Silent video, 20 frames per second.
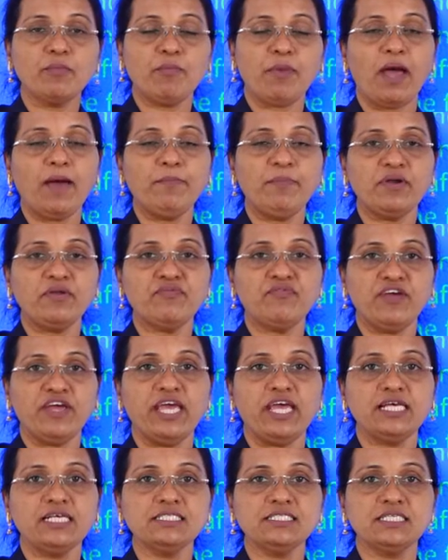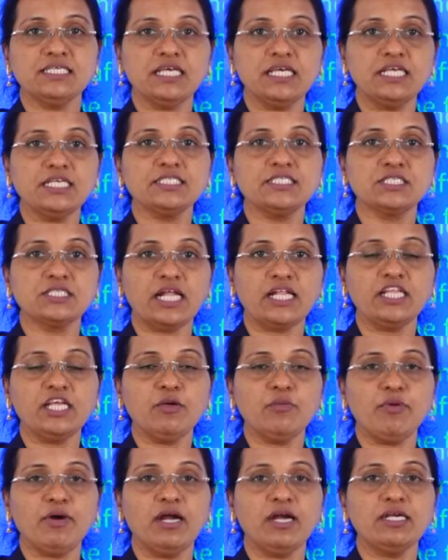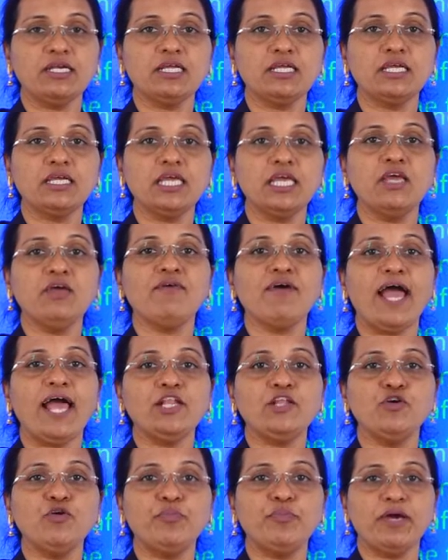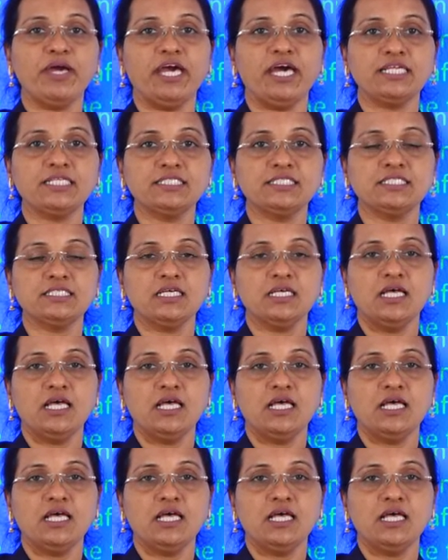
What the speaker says: mapper phase is nothing but key value pairs,